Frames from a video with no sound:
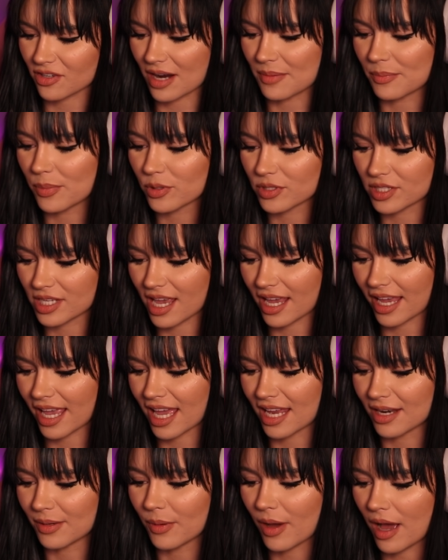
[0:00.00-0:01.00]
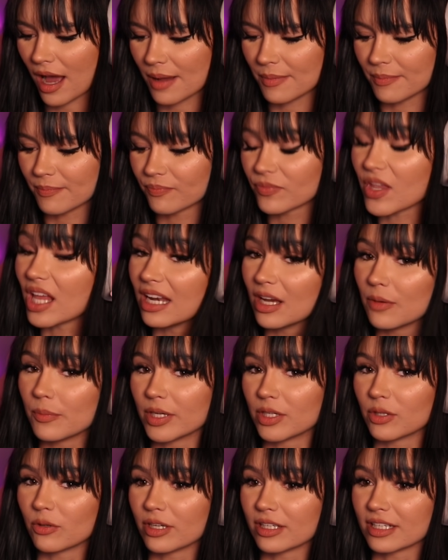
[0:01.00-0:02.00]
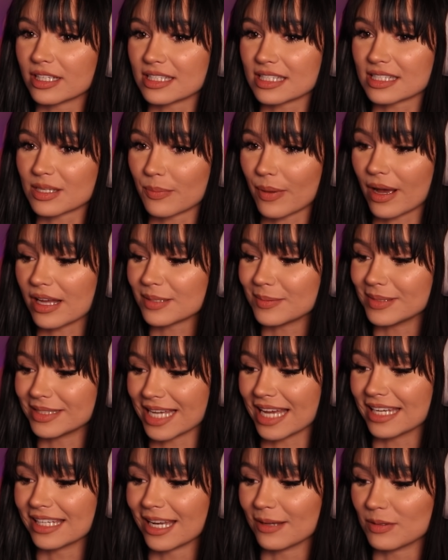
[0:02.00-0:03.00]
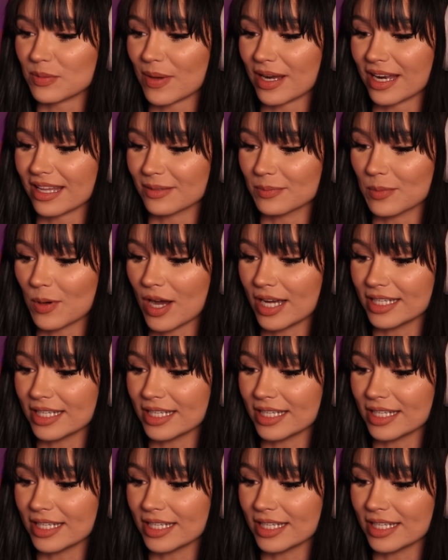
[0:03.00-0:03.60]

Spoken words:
I'm pausing it again. I'm a little bit annoyed because it's about to be 10 times better than what I